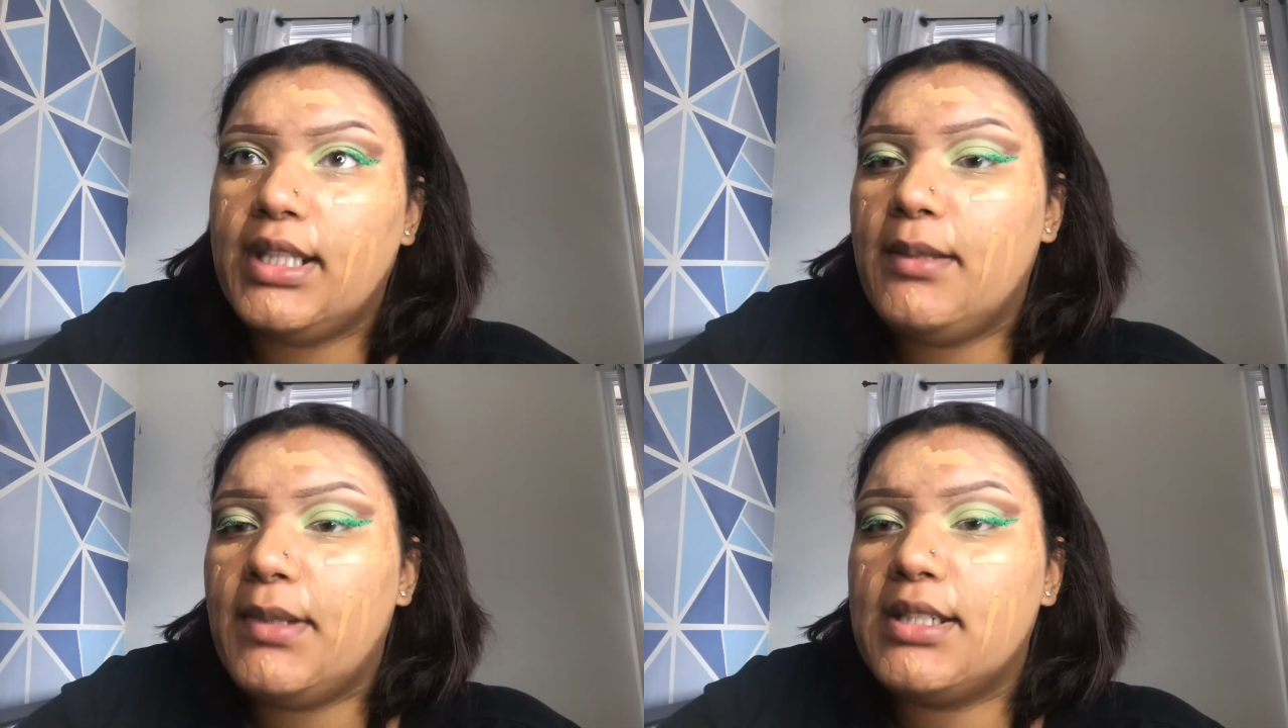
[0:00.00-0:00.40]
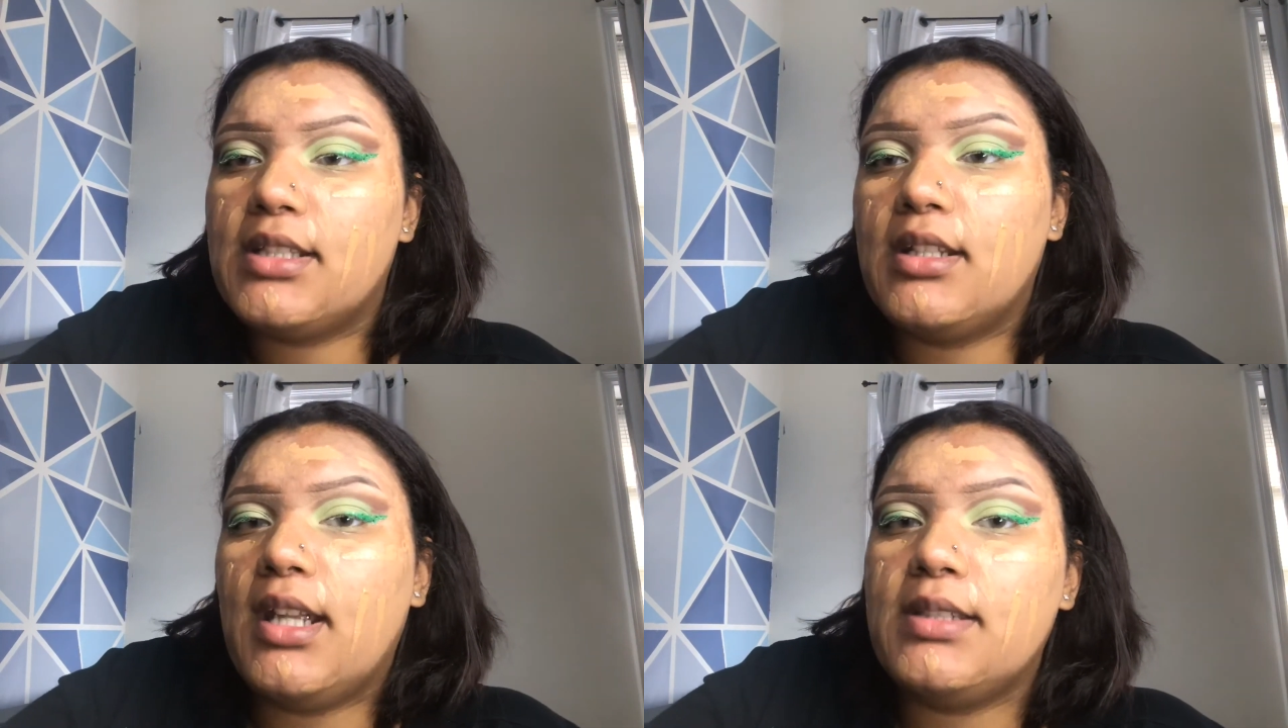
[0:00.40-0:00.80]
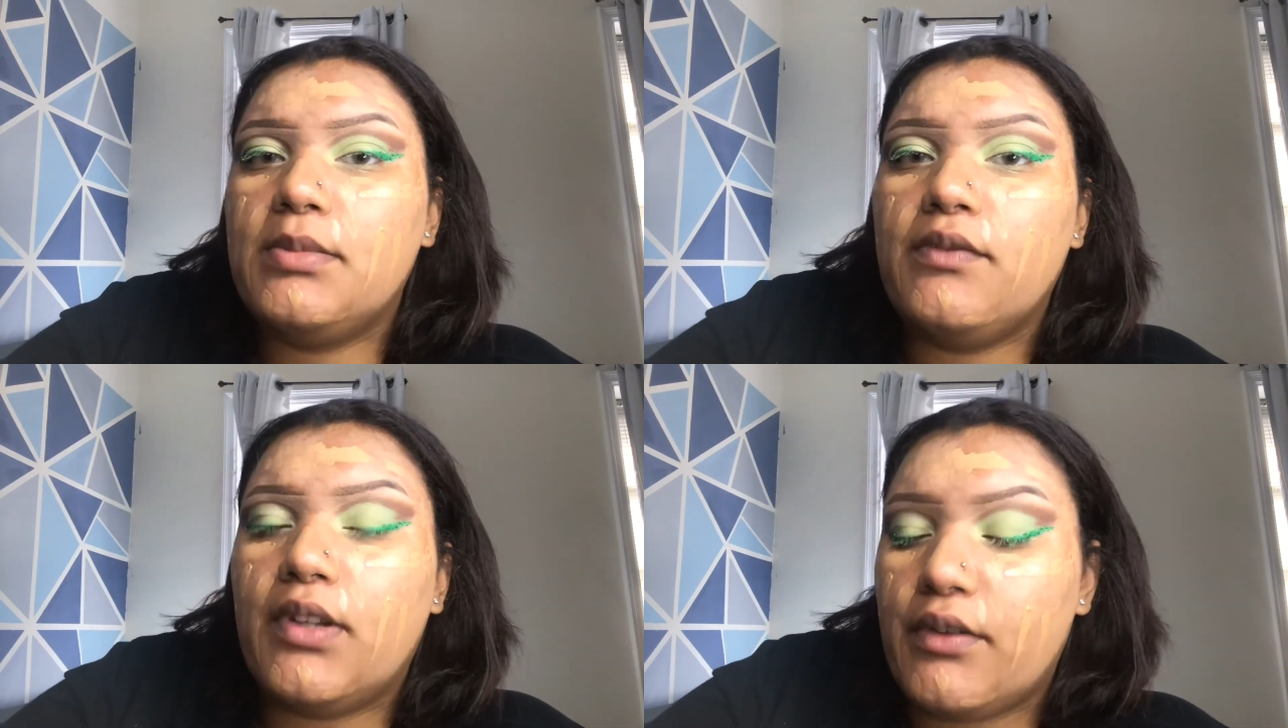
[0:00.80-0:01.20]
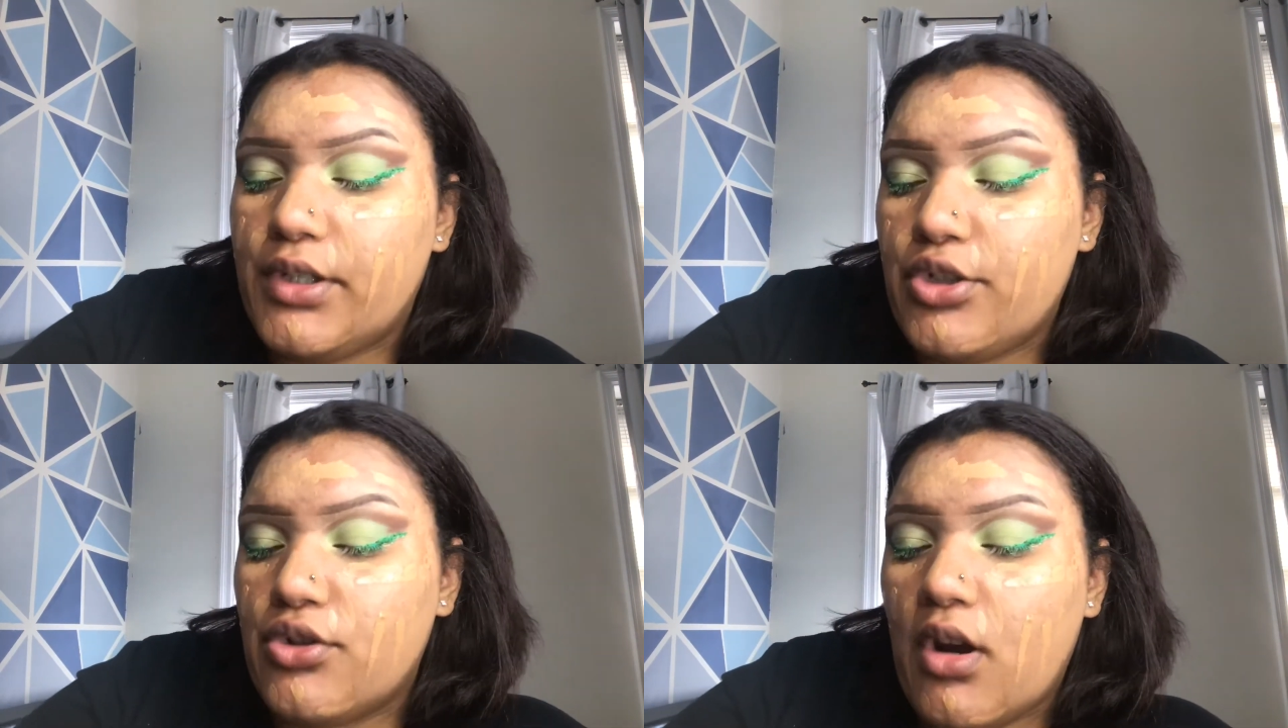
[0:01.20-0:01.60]
my skin has been very
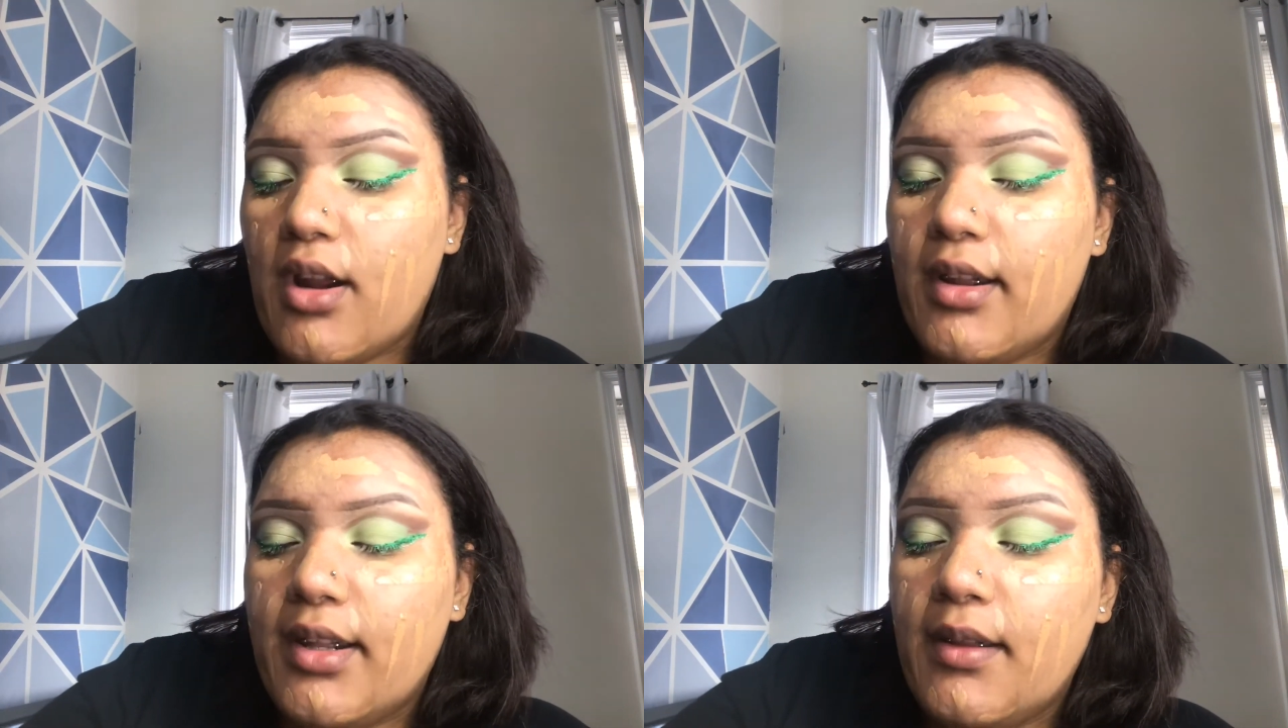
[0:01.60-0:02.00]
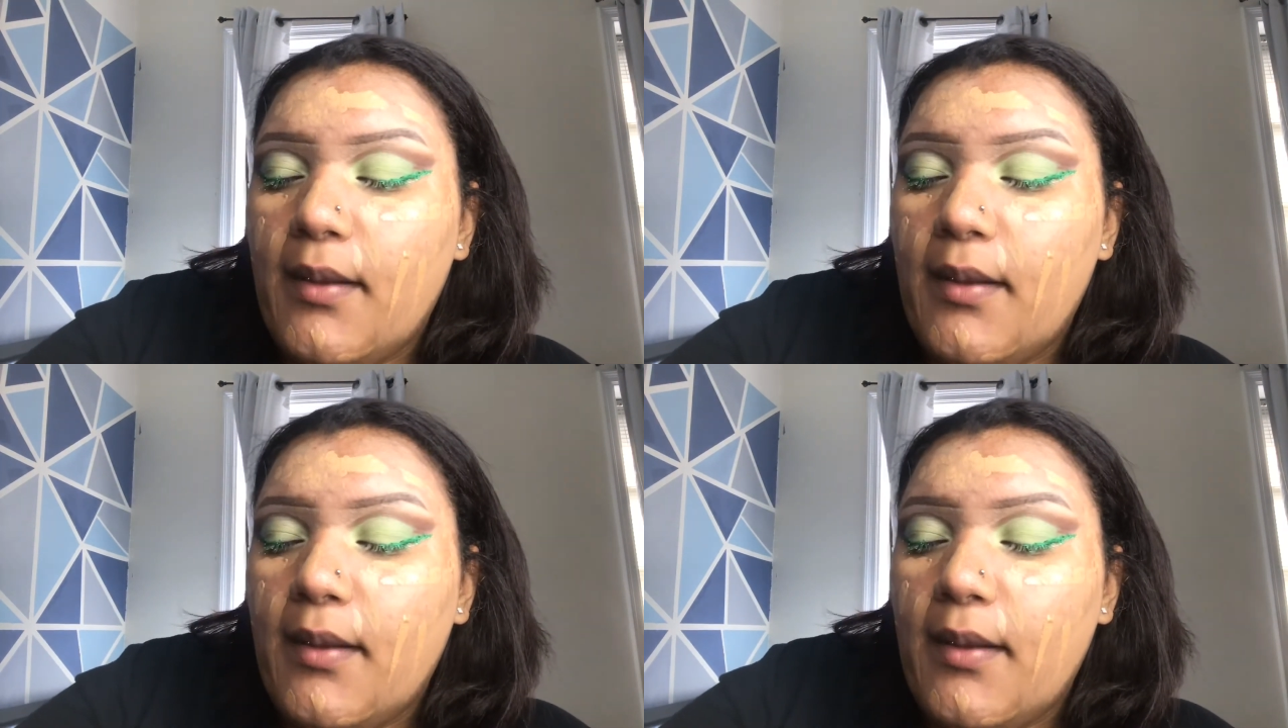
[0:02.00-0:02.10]
dry,